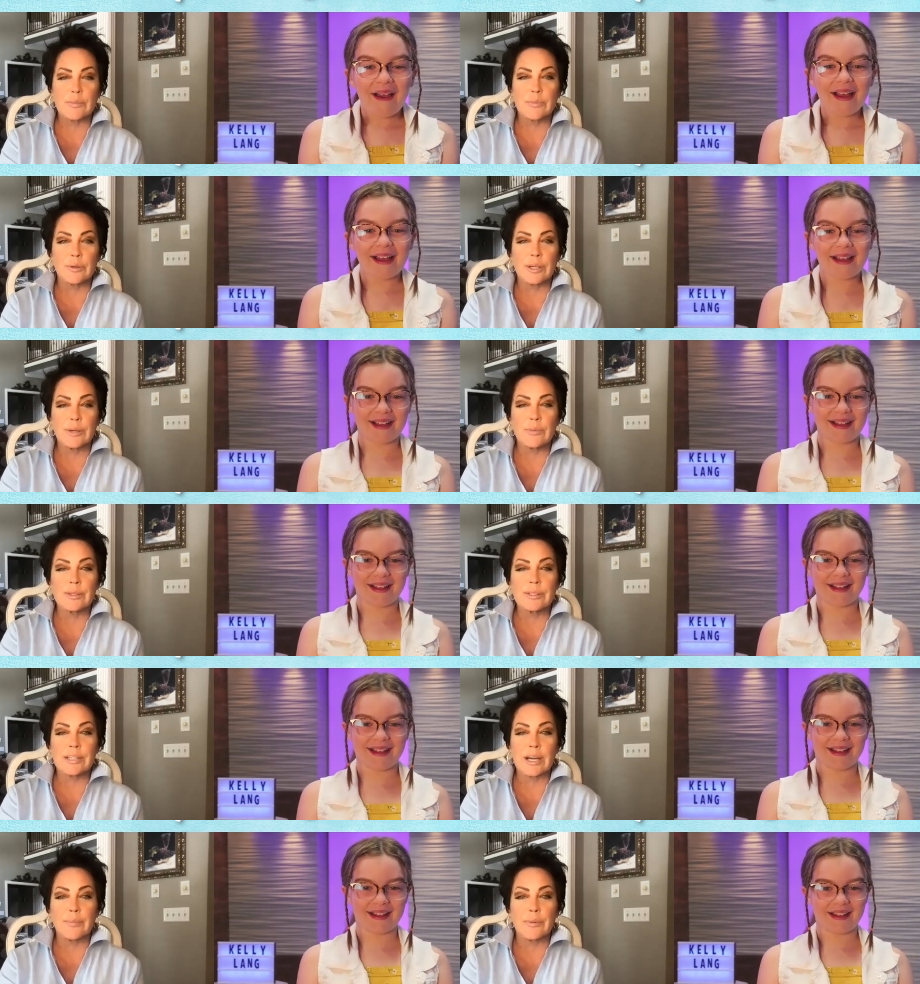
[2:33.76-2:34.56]
Speaker 1: to Marie
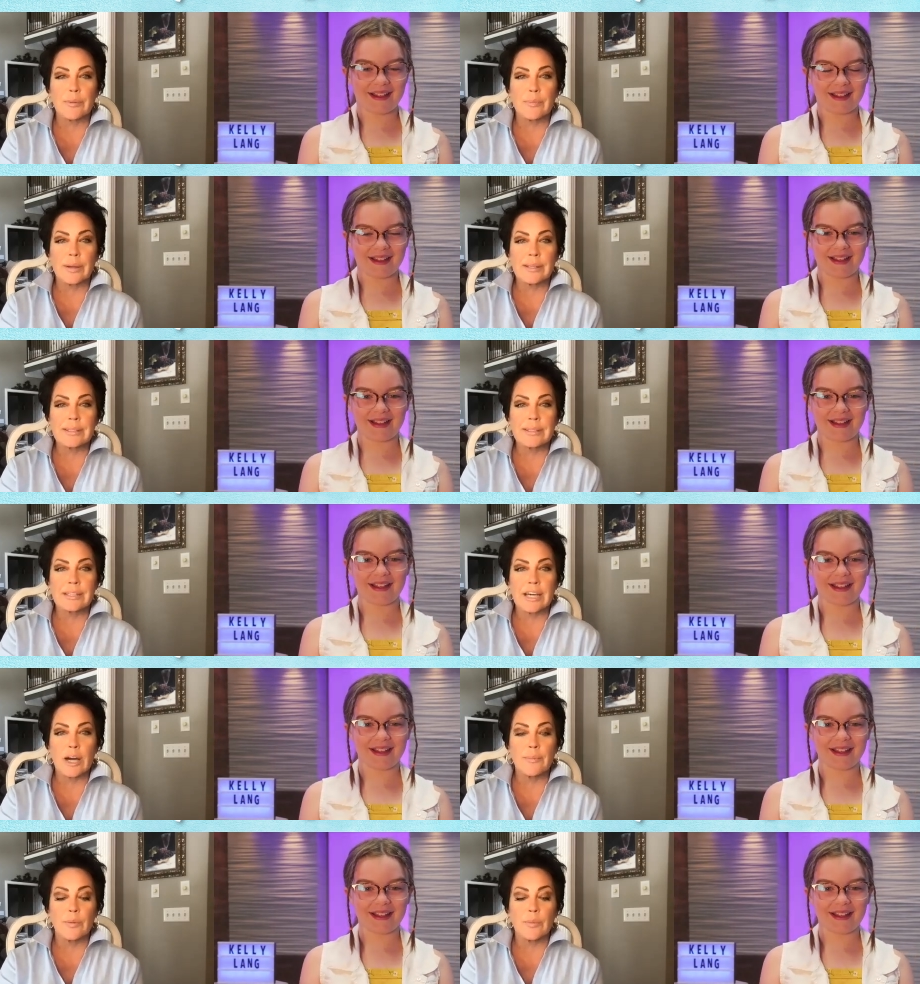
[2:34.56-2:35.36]
was a couple of months
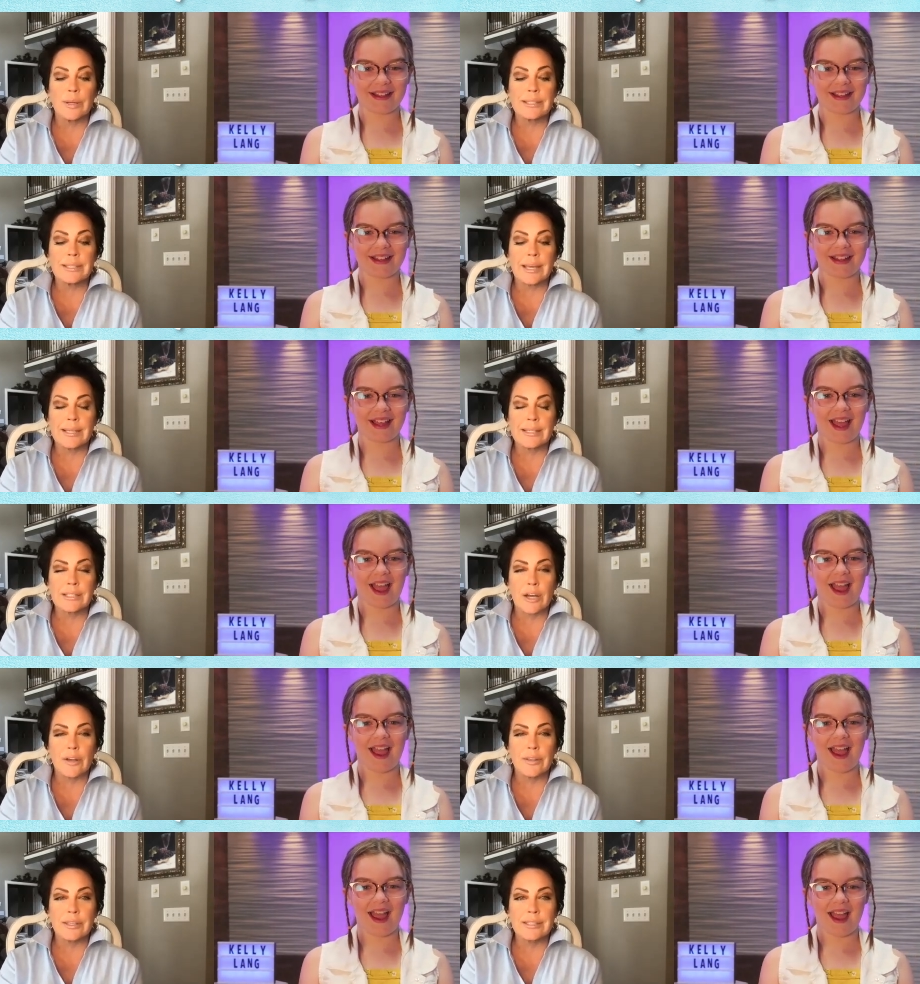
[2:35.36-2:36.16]
ago, but we
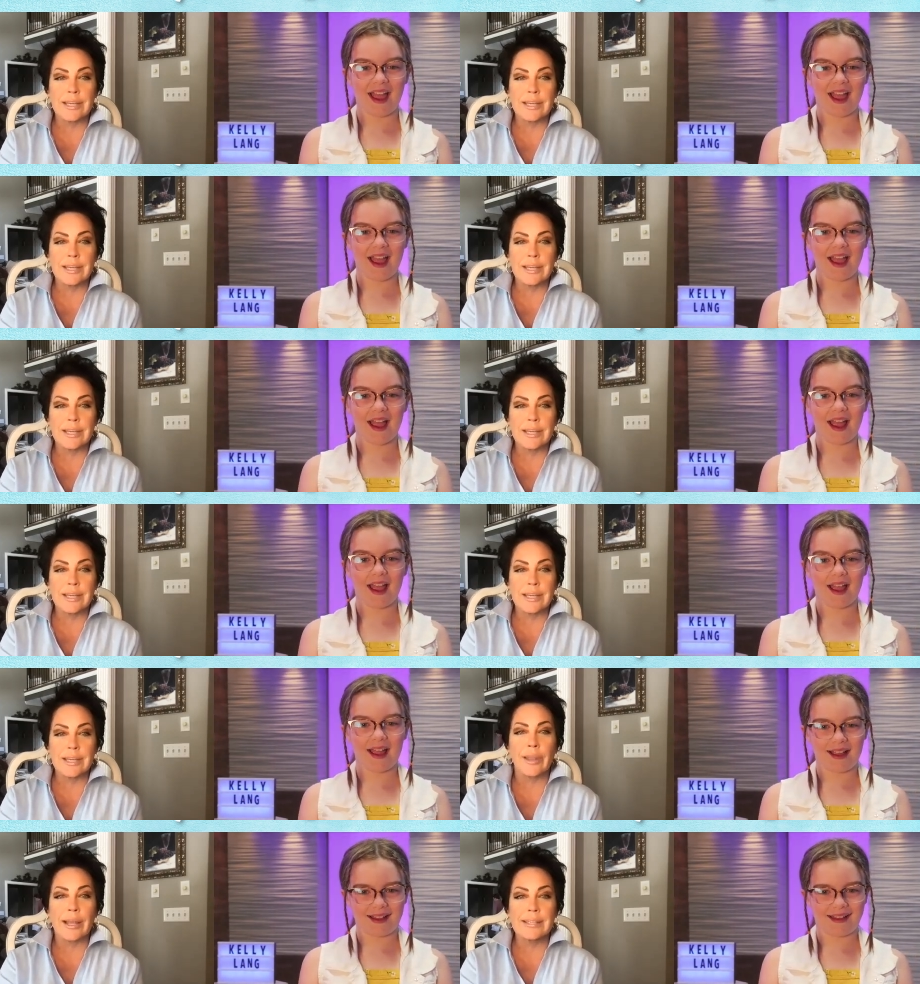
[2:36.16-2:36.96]
text all the
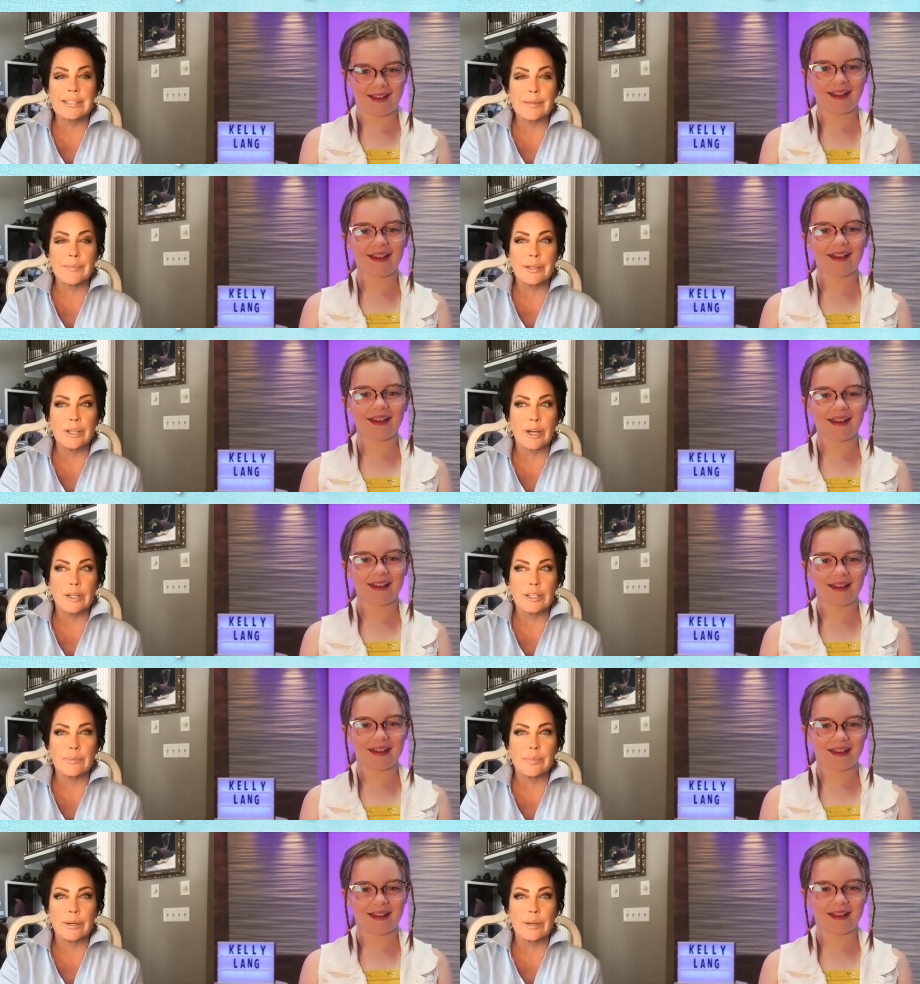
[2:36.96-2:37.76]
time. The last time I
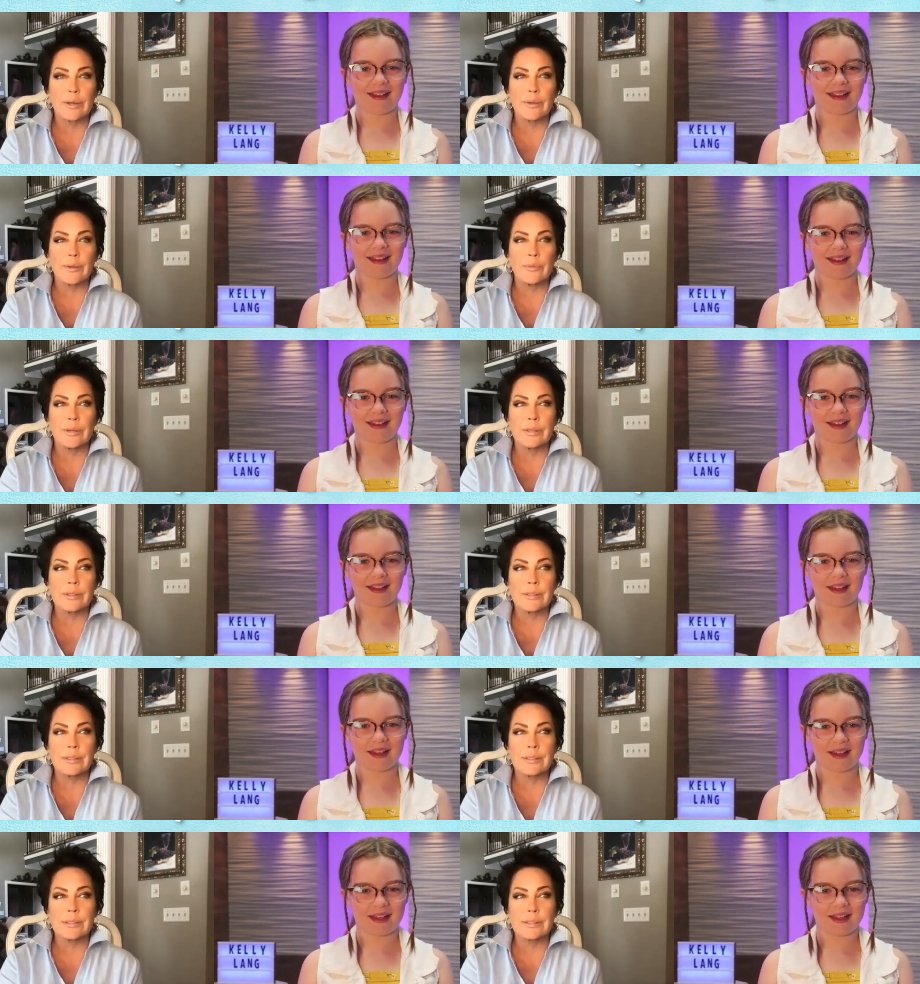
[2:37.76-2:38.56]
talked to Barry
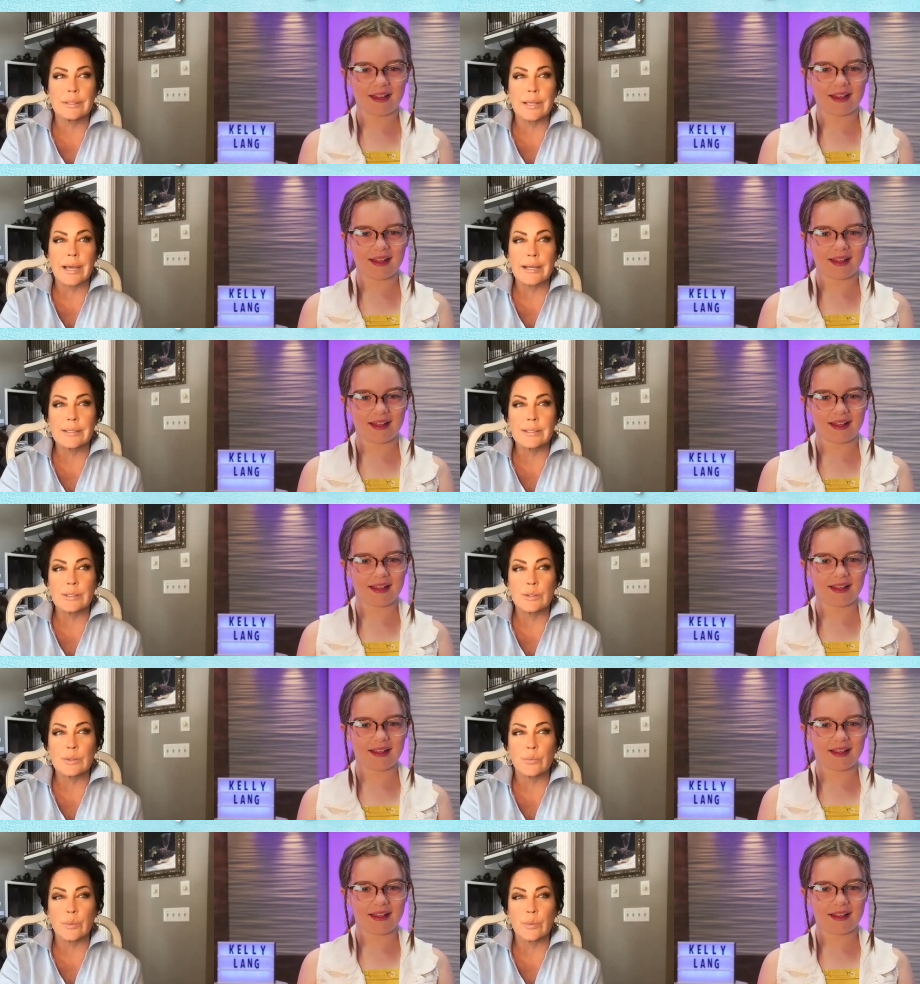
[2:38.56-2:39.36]
was
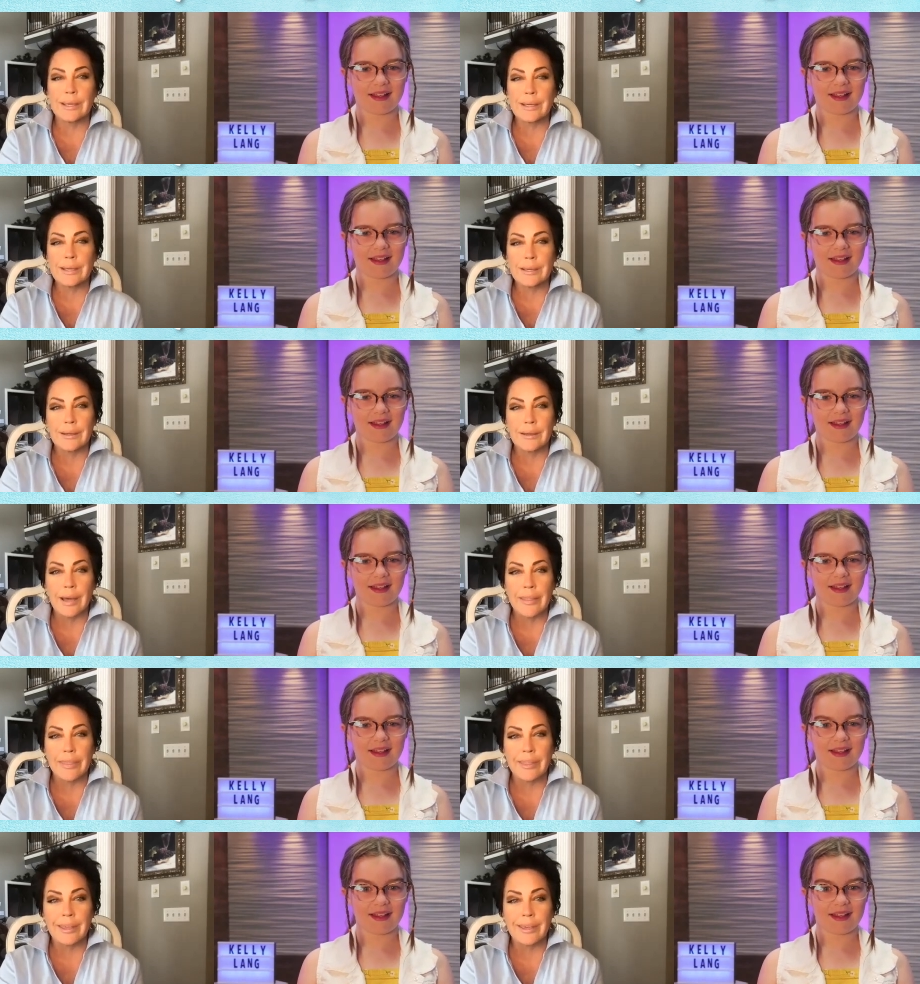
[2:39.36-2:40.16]
last week,
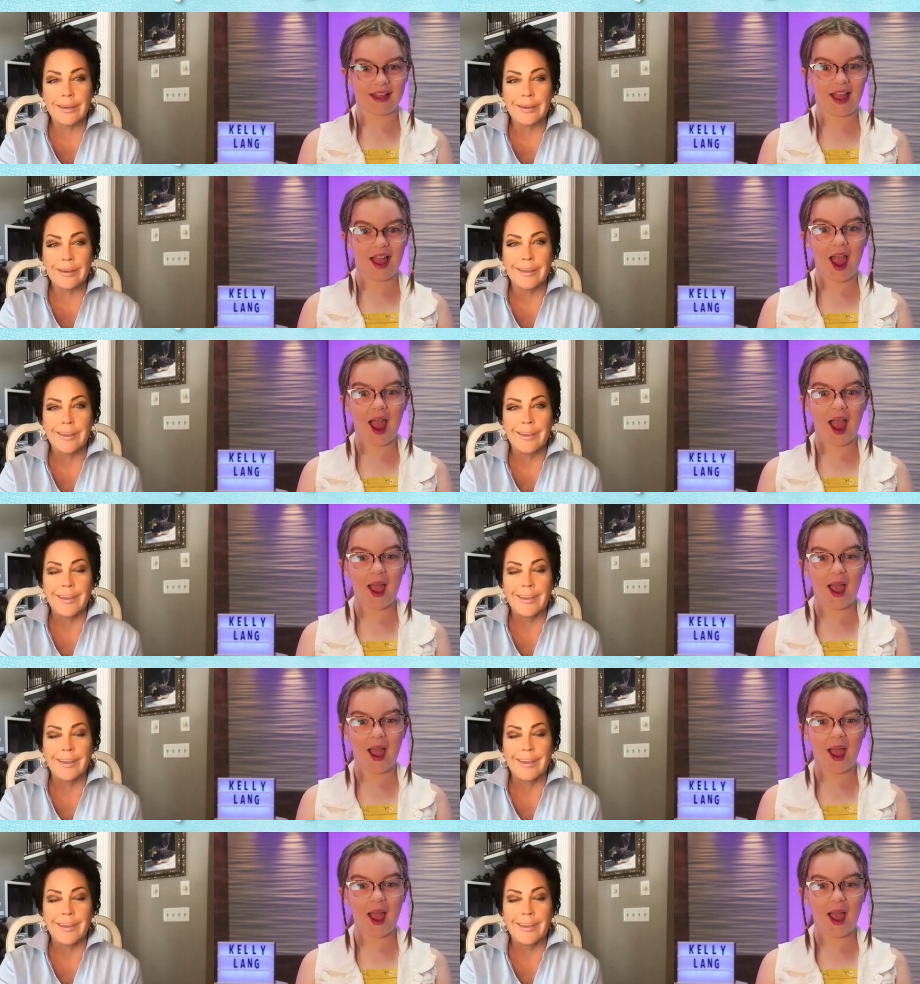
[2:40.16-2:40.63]
I think.